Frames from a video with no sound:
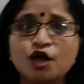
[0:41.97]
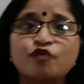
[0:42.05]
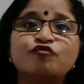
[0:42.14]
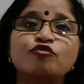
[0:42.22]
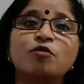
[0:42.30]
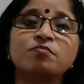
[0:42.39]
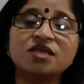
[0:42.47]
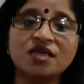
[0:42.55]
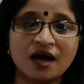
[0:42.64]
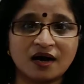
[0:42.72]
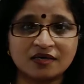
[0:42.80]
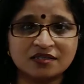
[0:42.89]
from the
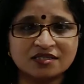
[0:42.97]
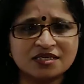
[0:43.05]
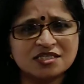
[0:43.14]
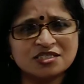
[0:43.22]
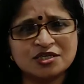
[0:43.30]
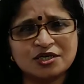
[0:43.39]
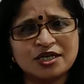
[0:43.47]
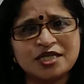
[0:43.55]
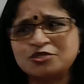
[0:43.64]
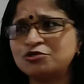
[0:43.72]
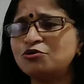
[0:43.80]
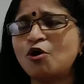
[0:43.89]
heart
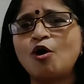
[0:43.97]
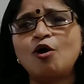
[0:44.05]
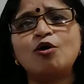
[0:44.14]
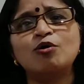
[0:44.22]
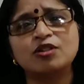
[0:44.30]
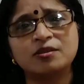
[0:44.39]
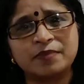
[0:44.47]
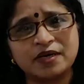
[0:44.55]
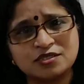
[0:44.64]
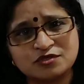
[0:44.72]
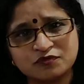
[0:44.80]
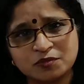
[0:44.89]
circulates to all the
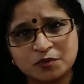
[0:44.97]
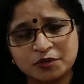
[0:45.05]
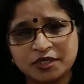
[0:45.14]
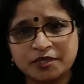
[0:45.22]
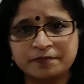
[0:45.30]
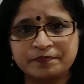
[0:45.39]
parts of the body.